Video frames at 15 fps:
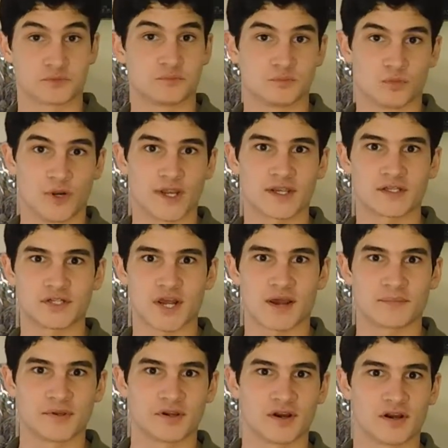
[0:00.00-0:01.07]
Rick
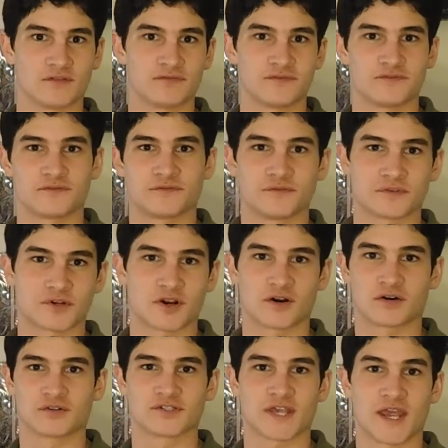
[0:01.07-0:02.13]
chopping off
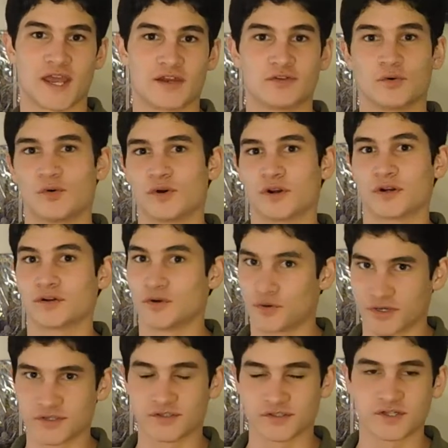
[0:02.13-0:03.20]
Carl's hand, or
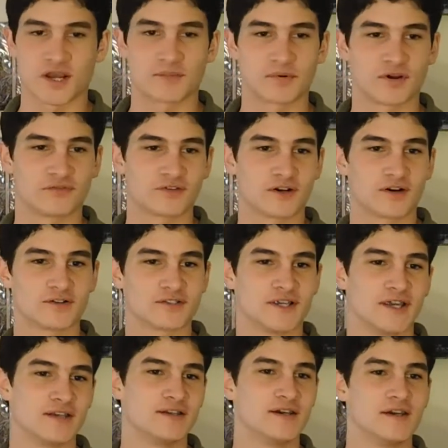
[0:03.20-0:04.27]
going to chop off Carl's hand.